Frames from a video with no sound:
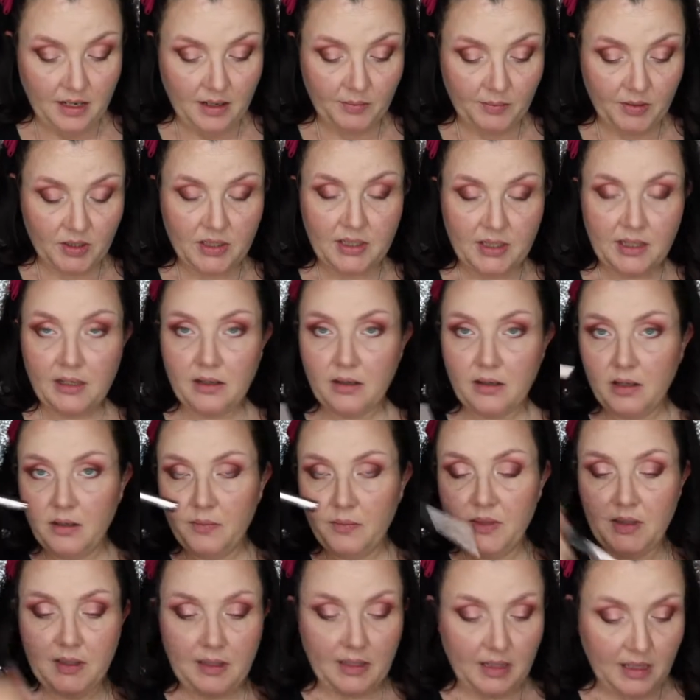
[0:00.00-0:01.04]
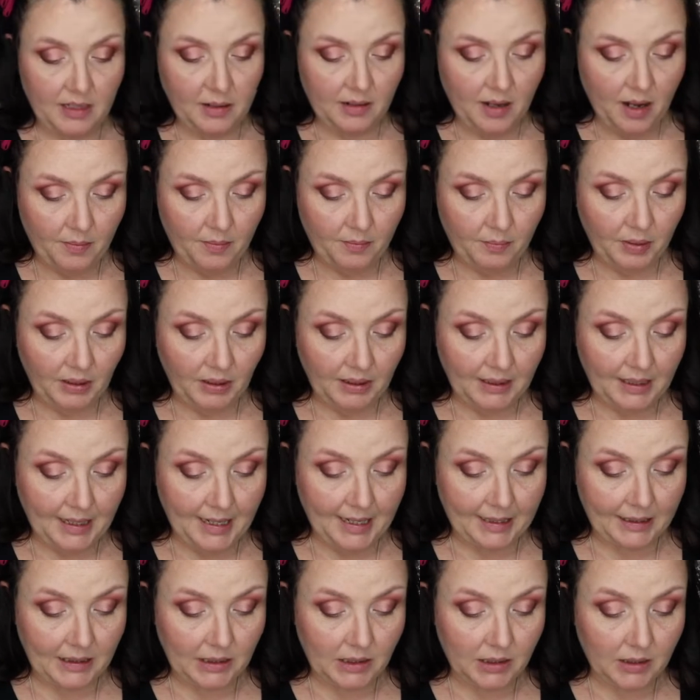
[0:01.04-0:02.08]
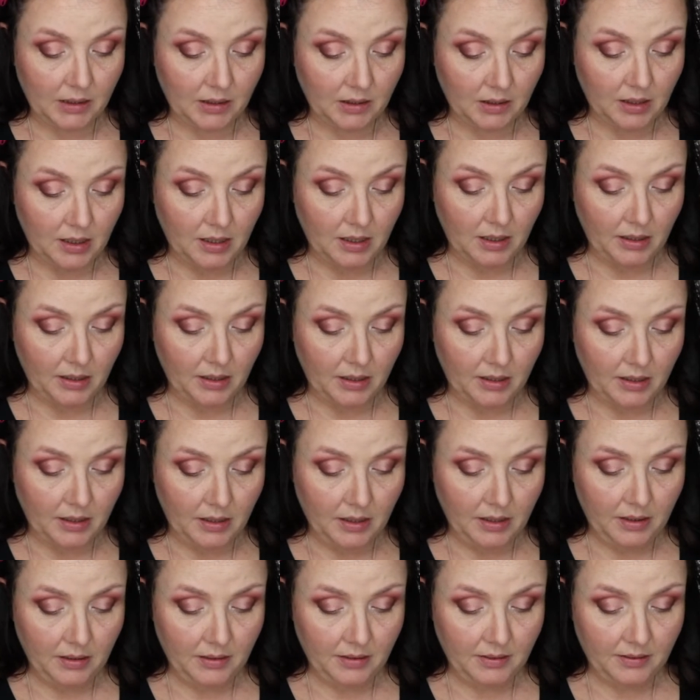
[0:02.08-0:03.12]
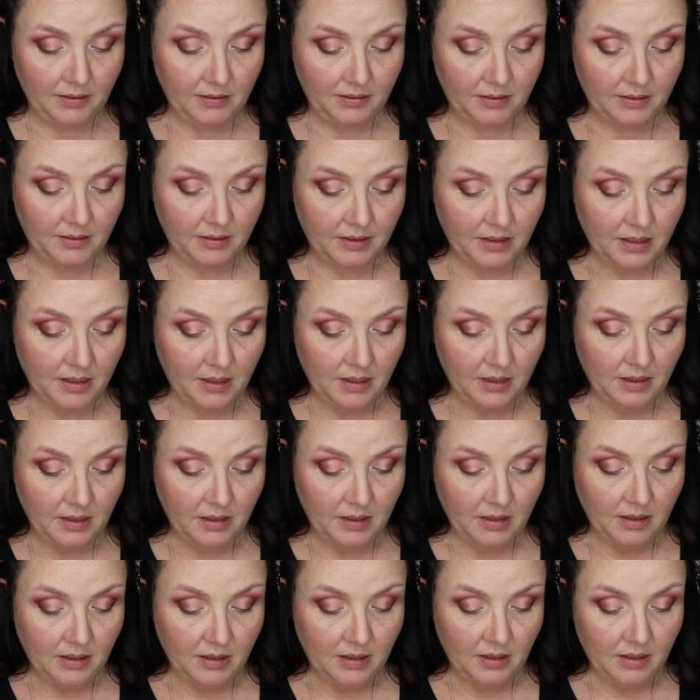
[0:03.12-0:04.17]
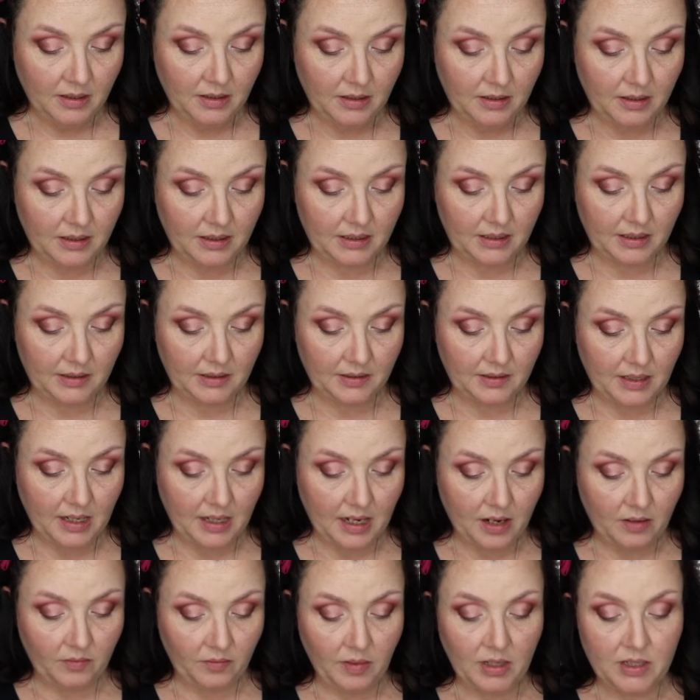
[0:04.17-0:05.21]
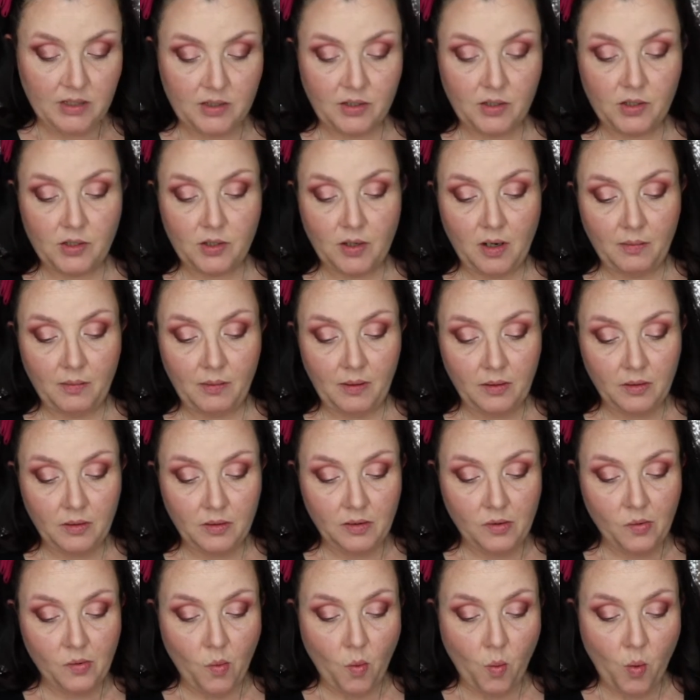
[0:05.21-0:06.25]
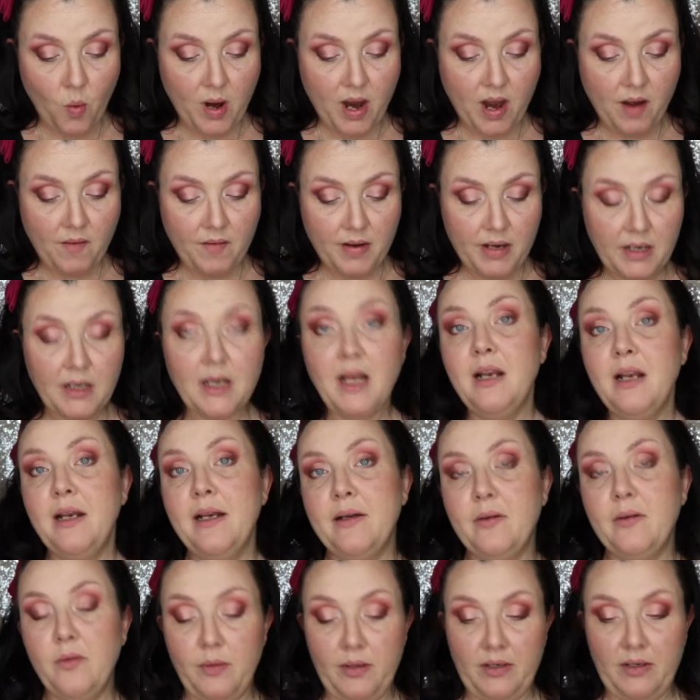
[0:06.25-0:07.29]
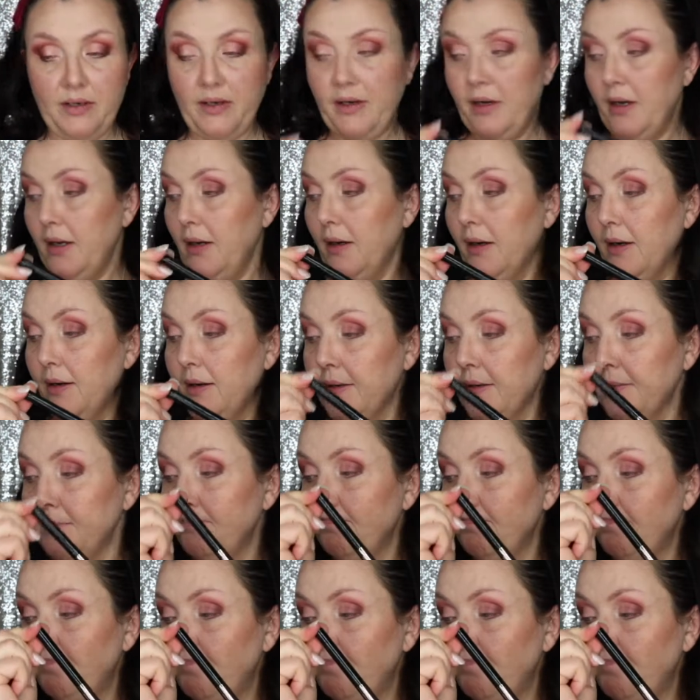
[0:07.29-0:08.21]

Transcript: I'm going to take Urban Decay black eyeliner. This is their razor sharp long wearing liquid eyeliner,